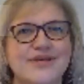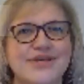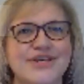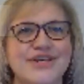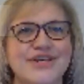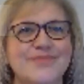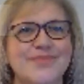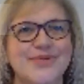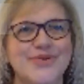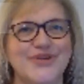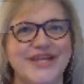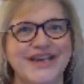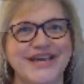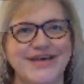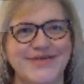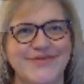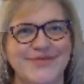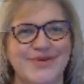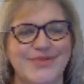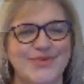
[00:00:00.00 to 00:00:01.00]
Good
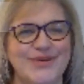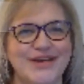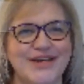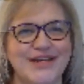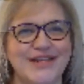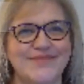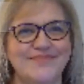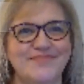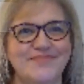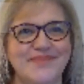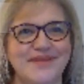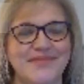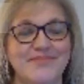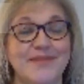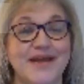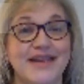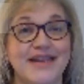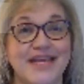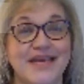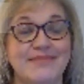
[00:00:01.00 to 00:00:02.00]
morning, everyone.
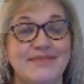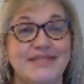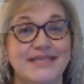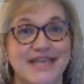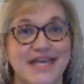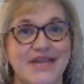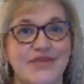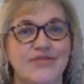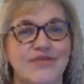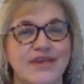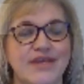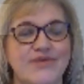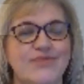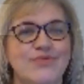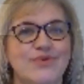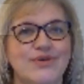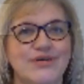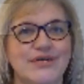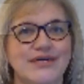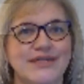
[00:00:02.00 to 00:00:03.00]
My name is Andrea
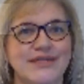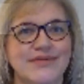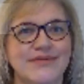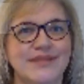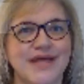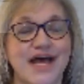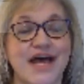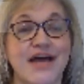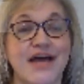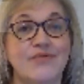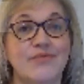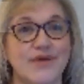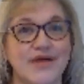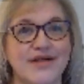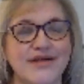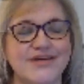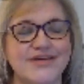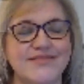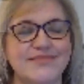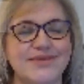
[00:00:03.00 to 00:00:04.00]
Wood. I
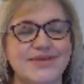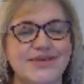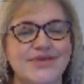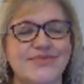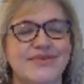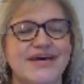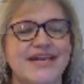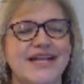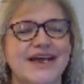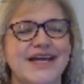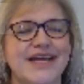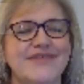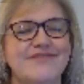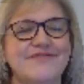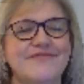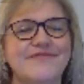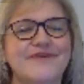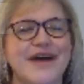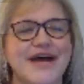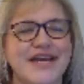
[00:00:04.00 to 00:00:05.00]
welcome you and I
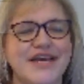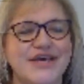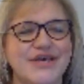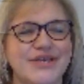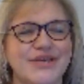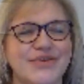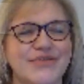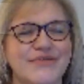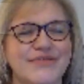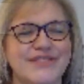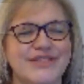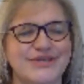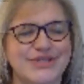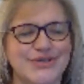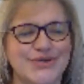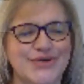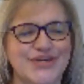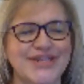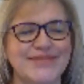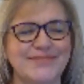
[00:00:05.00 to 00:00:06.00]
invite you to
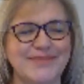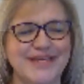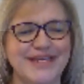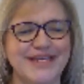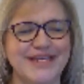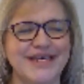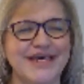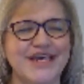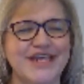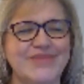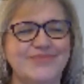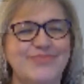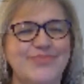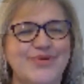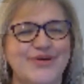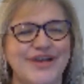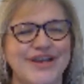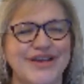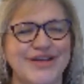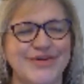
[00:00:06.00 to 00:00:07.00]
join me in
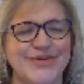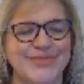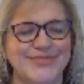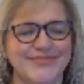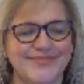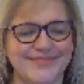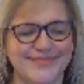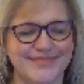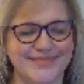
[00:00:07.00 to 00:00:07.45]
prayer.